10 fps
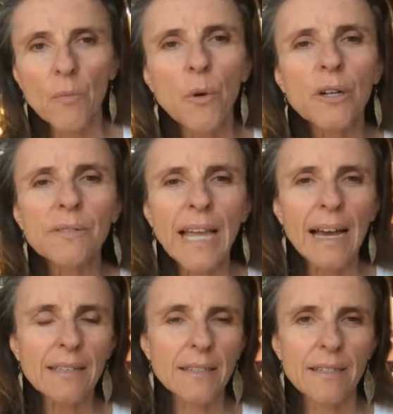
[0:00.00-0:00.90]
more
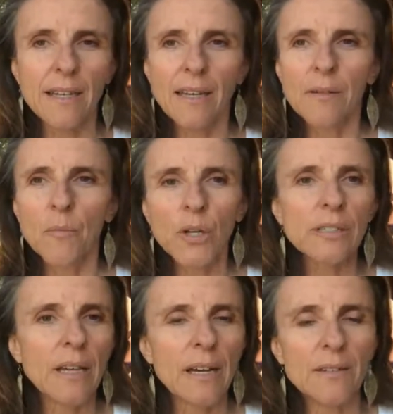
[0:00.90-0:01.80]
relaxed, more
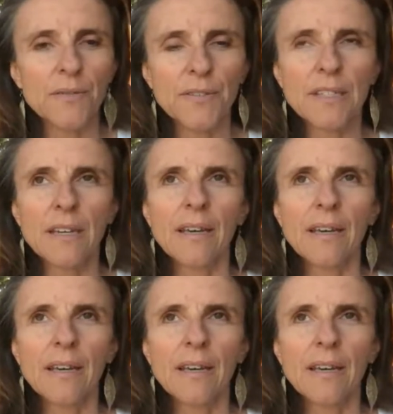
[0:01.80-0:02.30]
loved,